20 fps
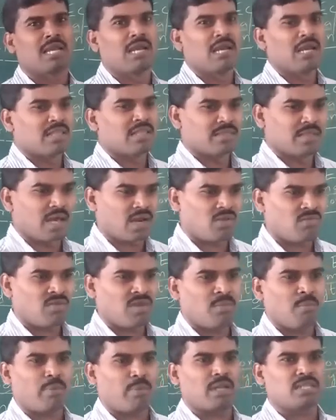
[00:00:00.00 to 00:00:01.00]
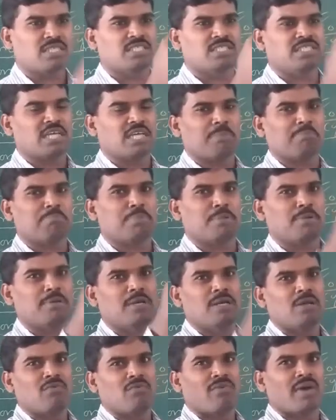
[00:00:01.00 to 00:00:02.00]
Nerve impulse jump.
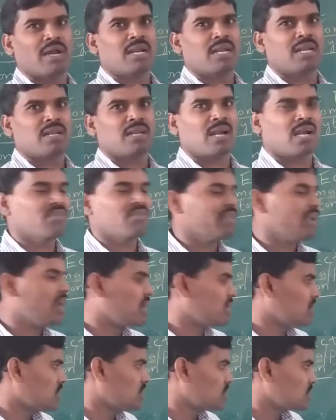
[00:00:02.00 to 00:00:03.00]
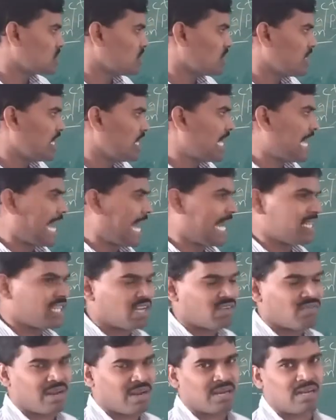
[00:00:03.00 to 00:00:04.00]
One Ranvier nodes to the
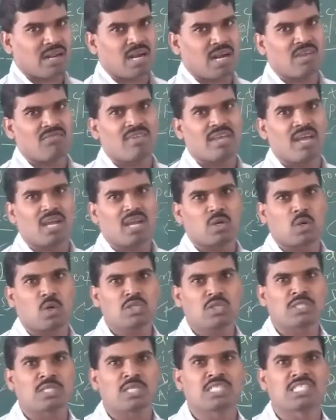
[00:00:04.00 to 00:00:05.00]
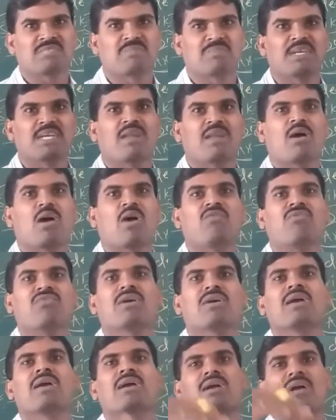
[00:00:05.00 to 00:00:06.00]
another one Ranvier nodes in the speed
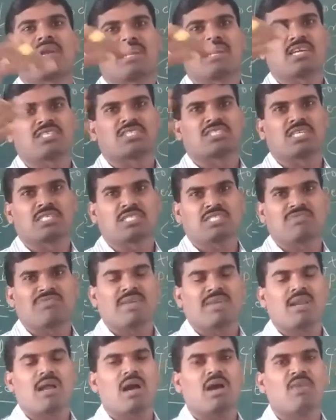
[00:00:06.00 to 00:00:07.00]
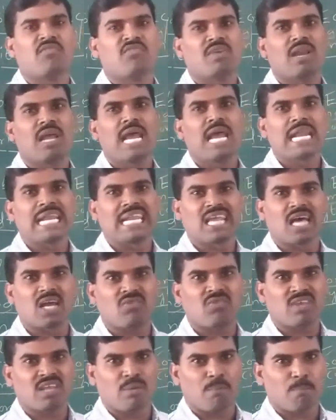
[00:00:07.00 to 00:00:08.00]
of conduction, speed of
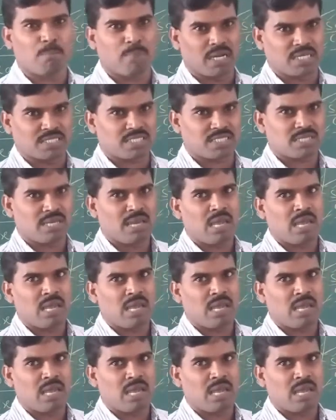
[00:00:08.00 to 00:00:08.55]
nerve impulse.